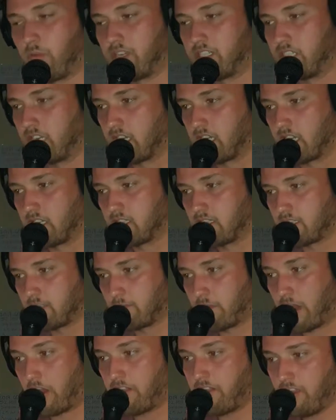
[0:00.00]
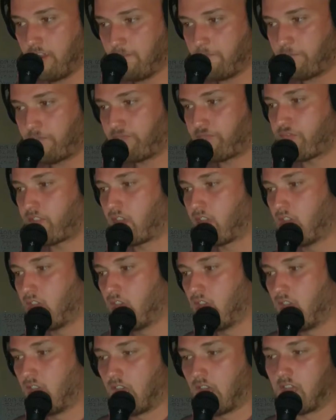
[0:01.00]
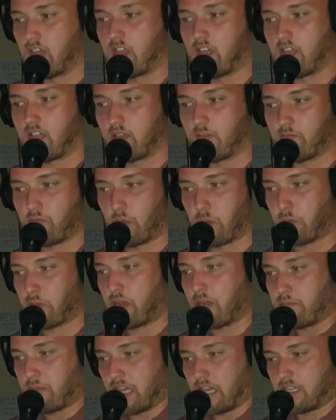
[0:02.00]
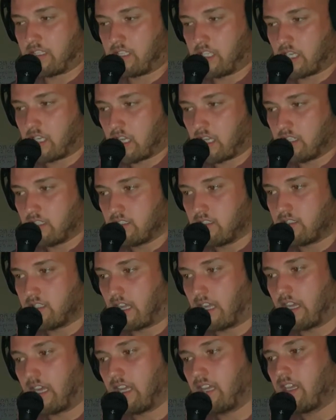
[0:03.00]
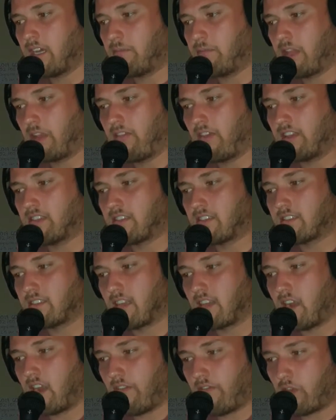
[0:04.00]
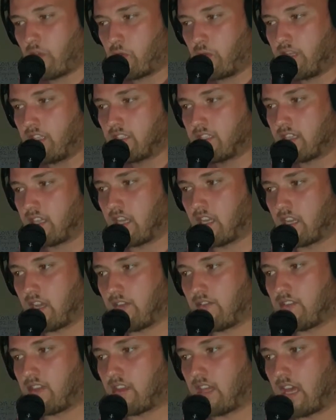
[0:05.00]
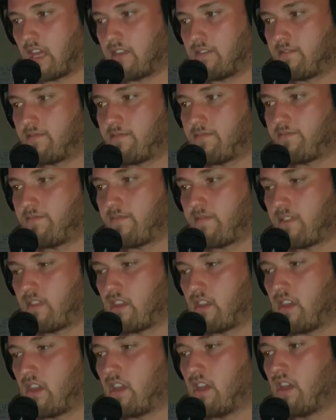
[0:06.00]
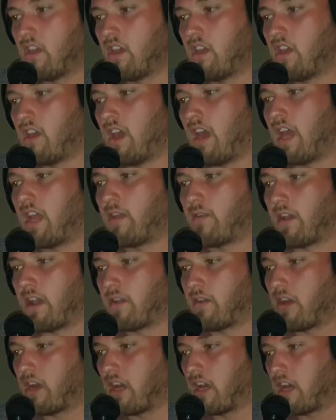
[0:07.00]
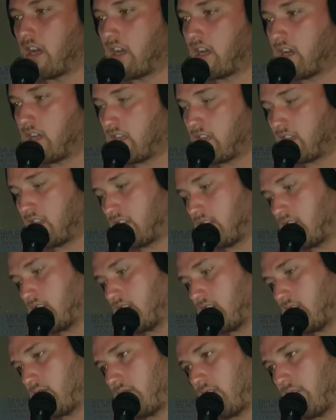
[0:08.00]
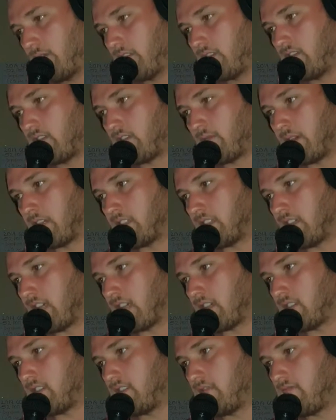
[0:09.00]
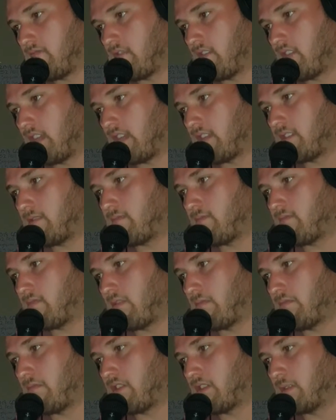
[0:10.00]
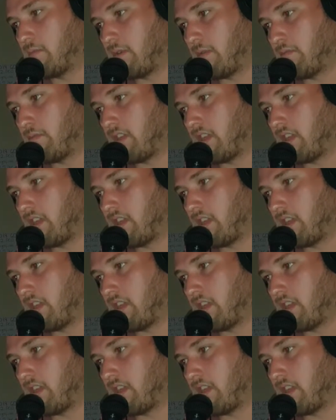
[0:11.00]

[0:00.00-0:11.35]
We're shit cunts, apparently. We're run by shit cunts, and I can't believe he's a senator for Queensland after that. Anyway, why don't we talk about sex? That's what most